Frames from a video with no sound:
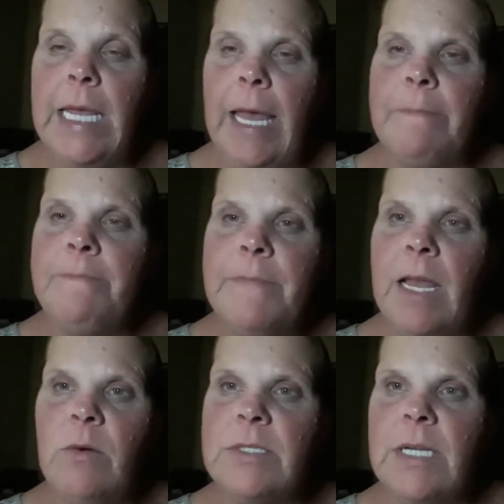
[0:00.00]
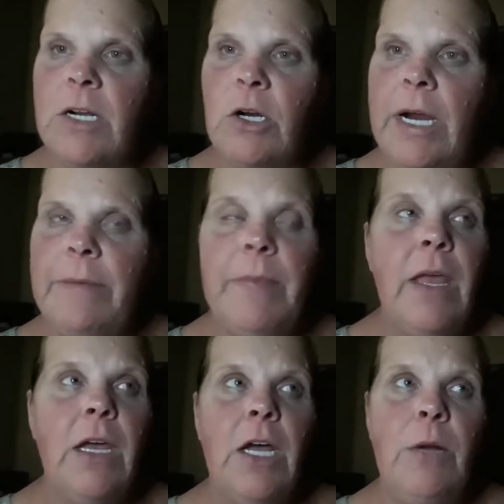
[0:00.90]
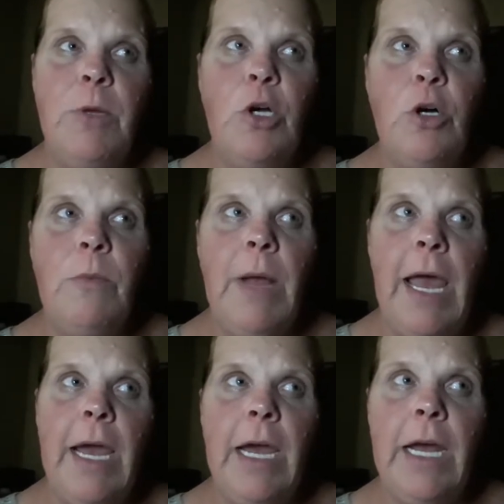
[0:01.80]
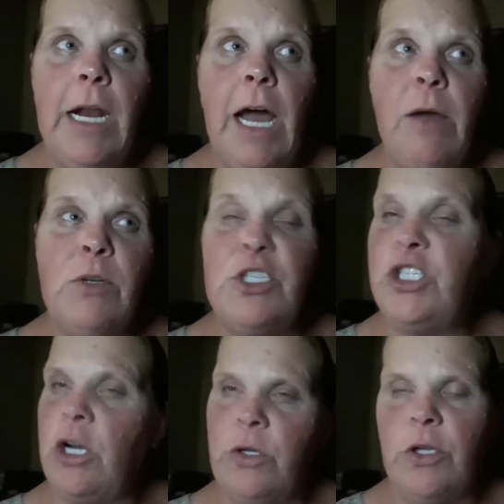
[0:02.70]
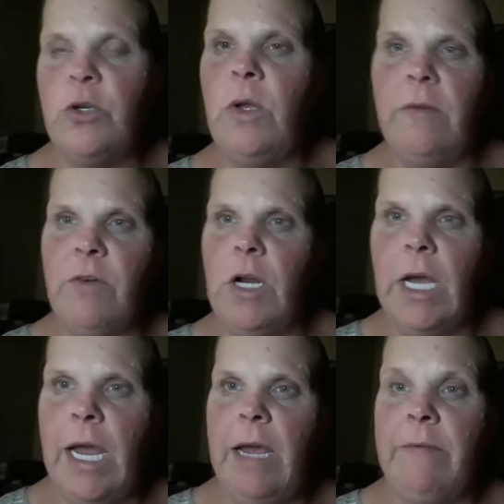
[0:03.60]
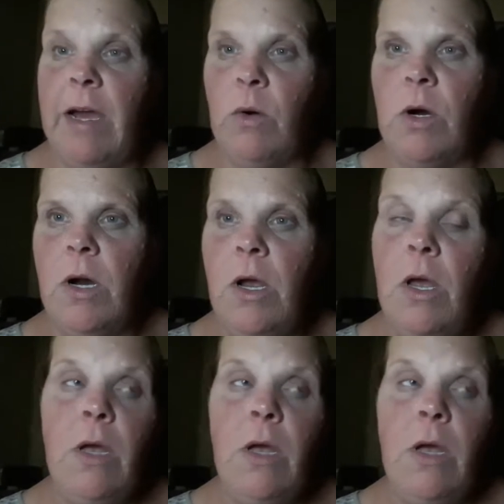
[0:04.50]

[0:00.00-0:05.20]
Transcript: Yeah, that was not great. Come home and I was stuck on the toilet for like a half hour.